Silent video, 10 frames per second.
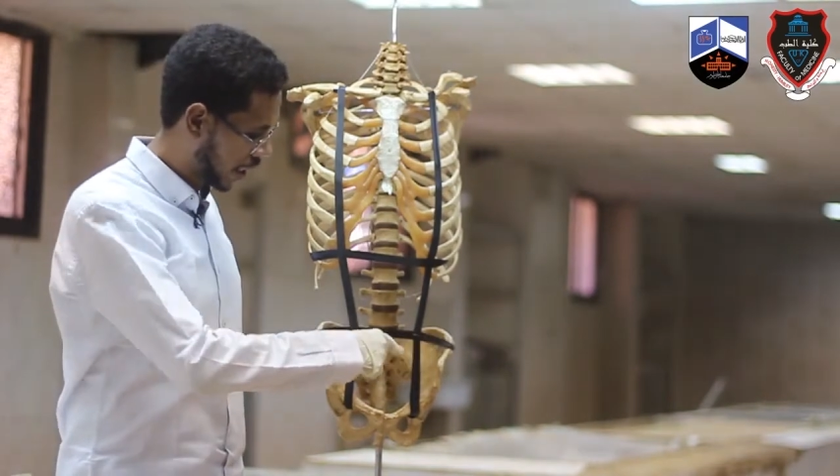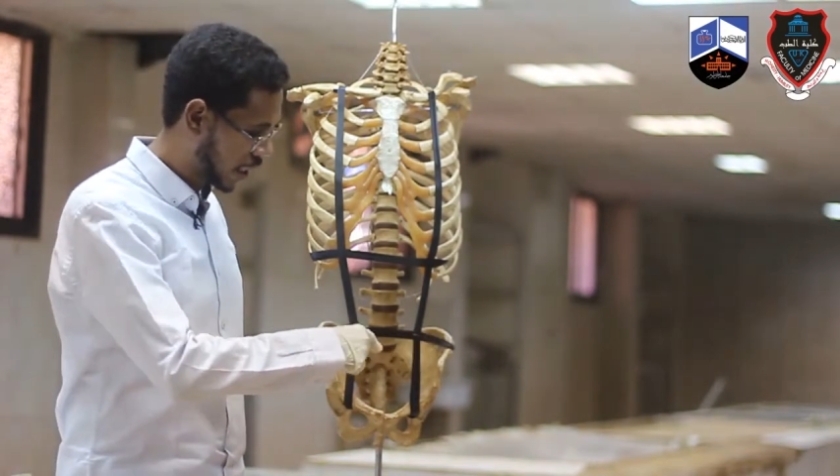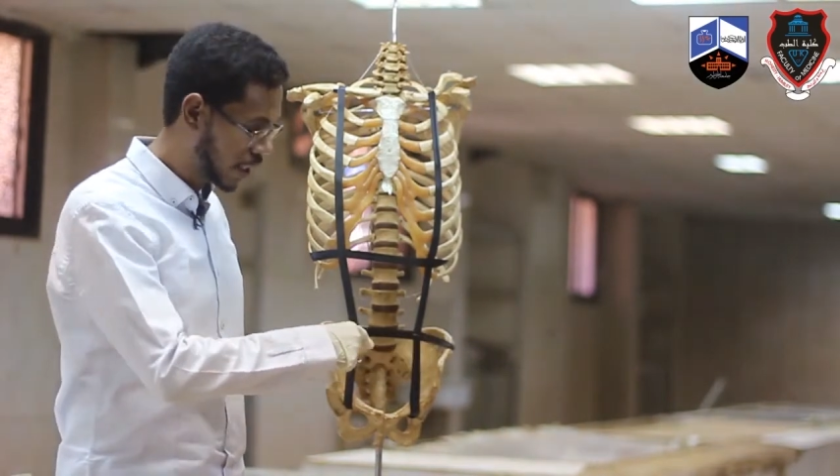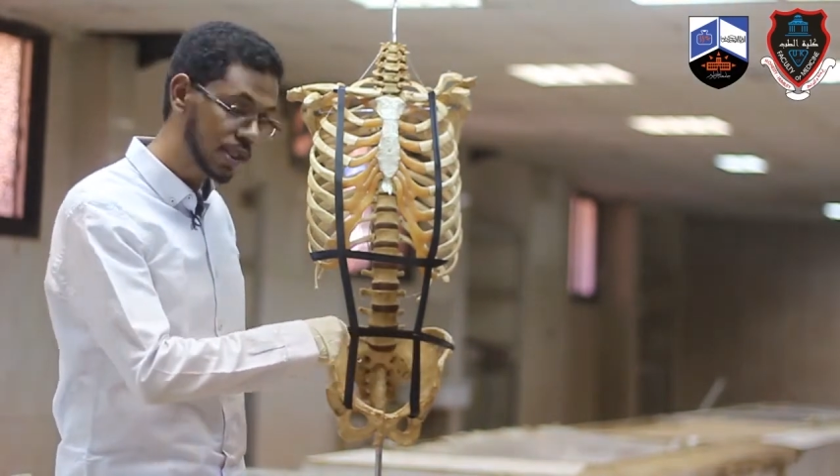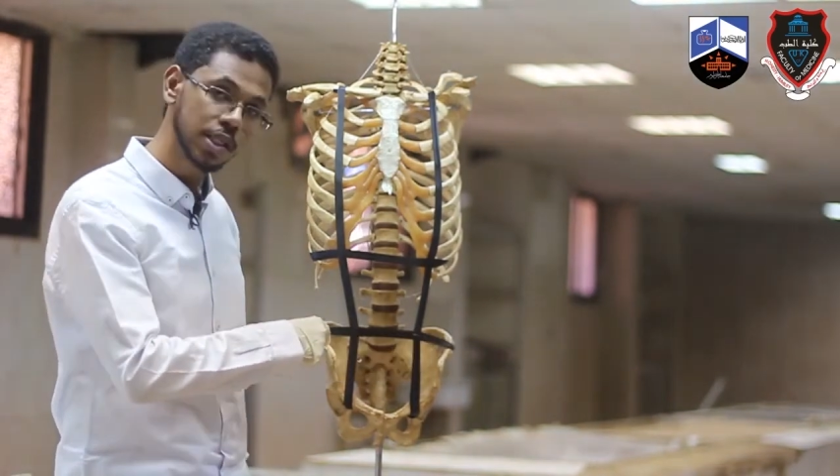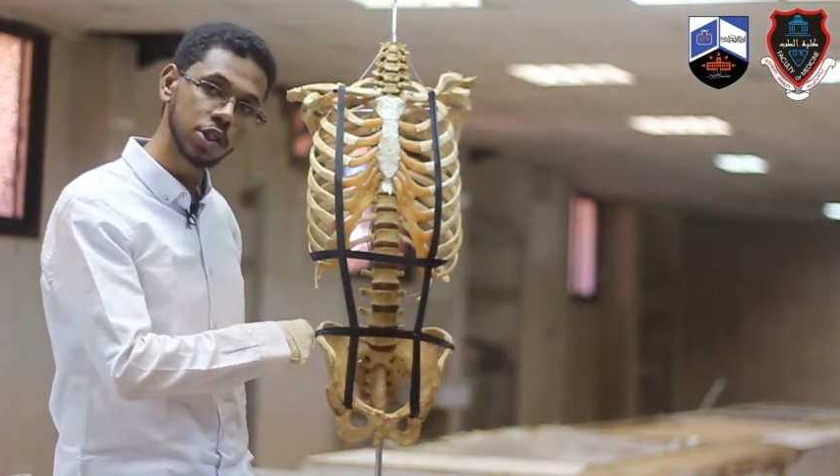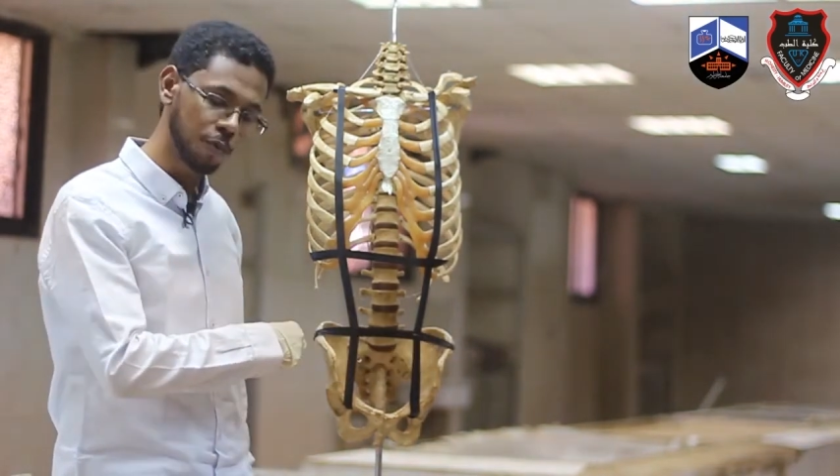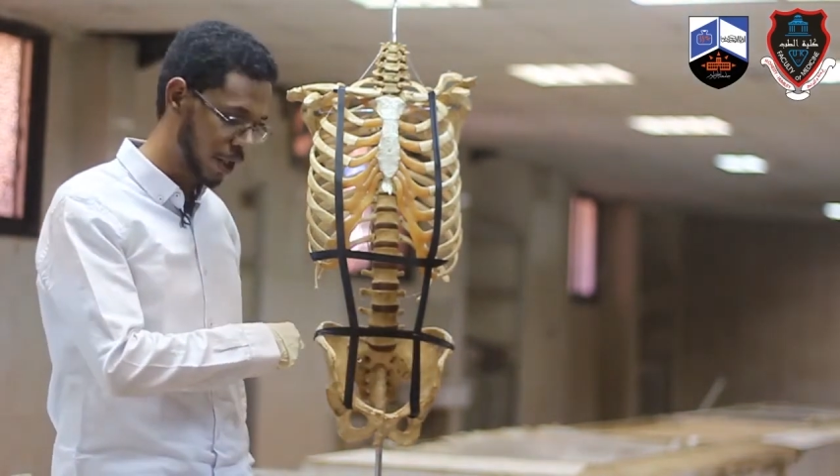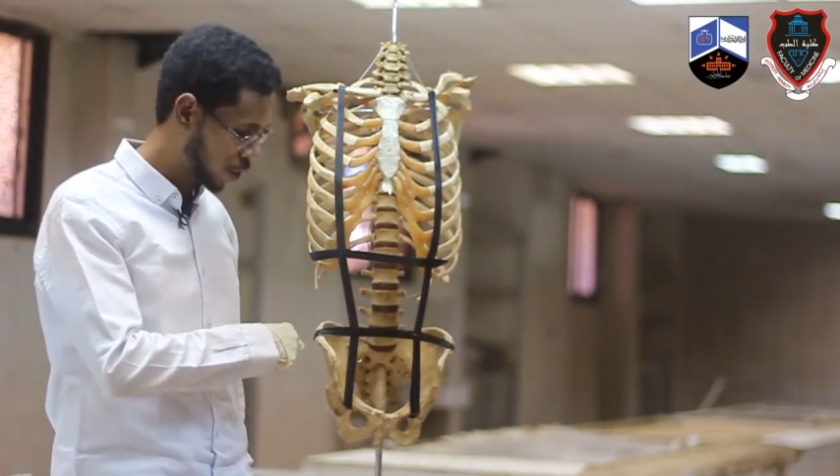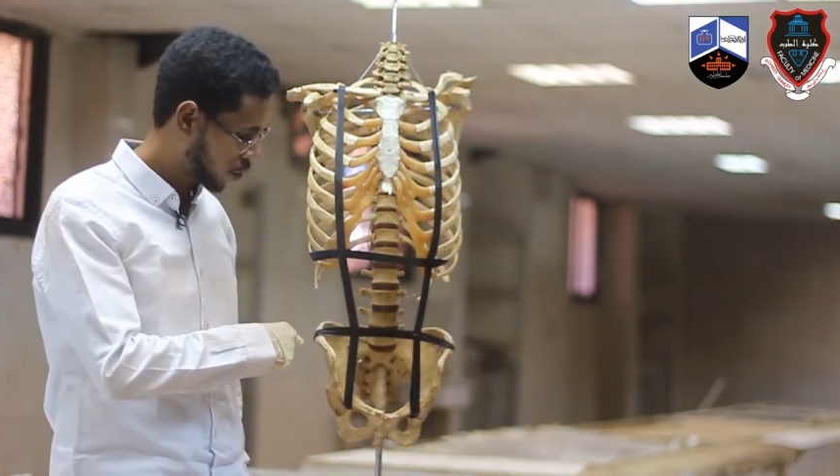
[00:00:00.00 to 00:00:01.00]
the
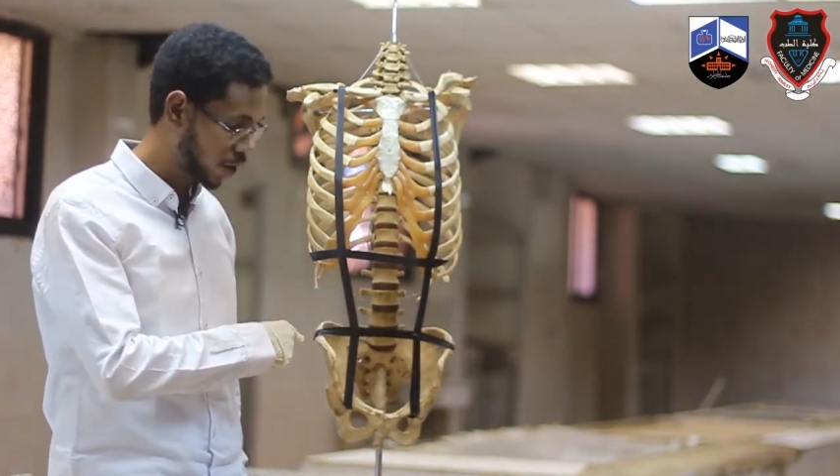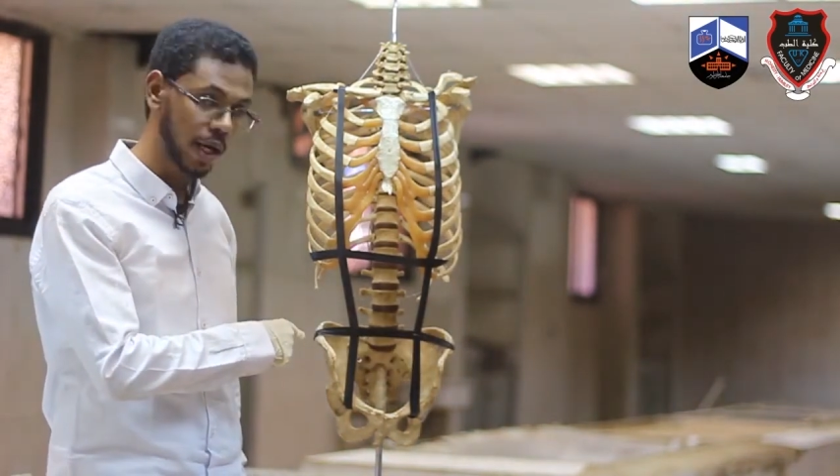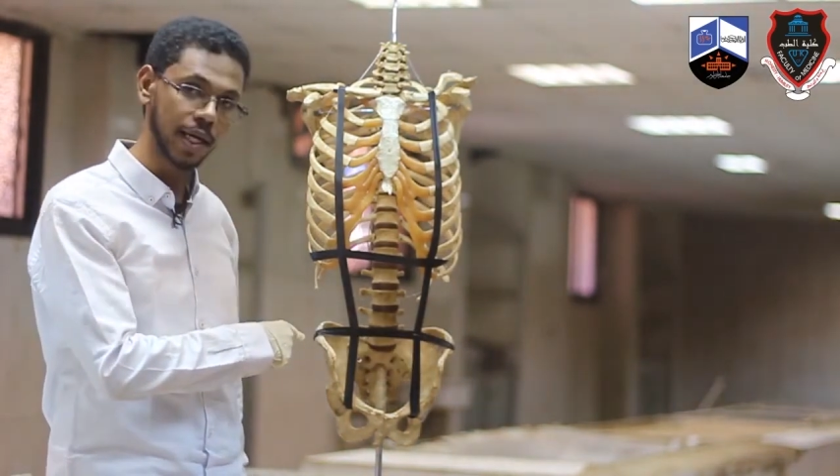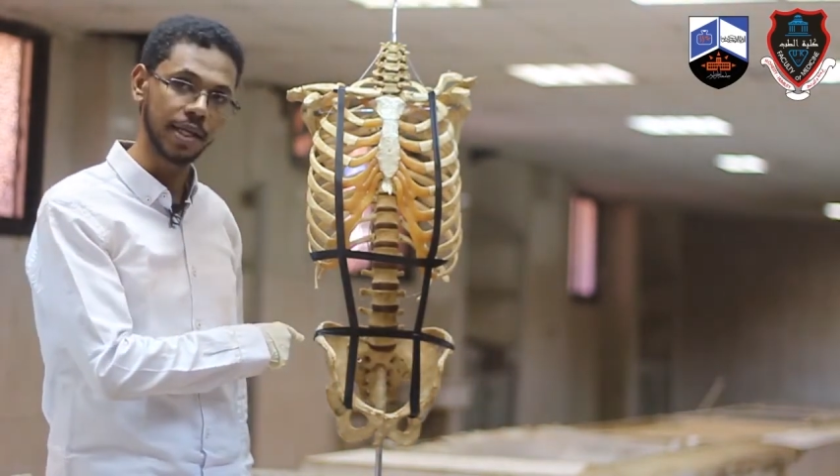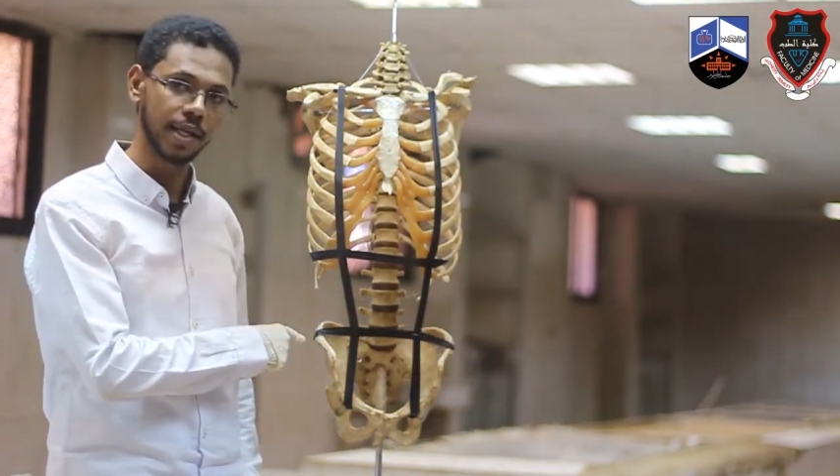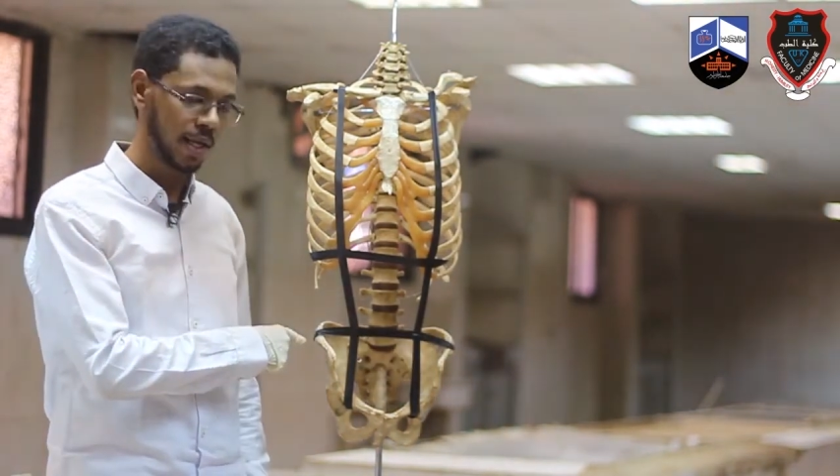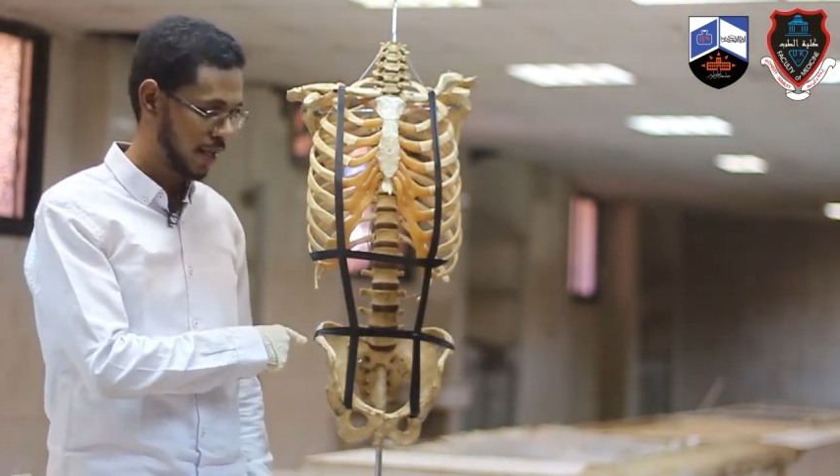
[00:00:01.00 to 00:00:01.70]
intertubercular line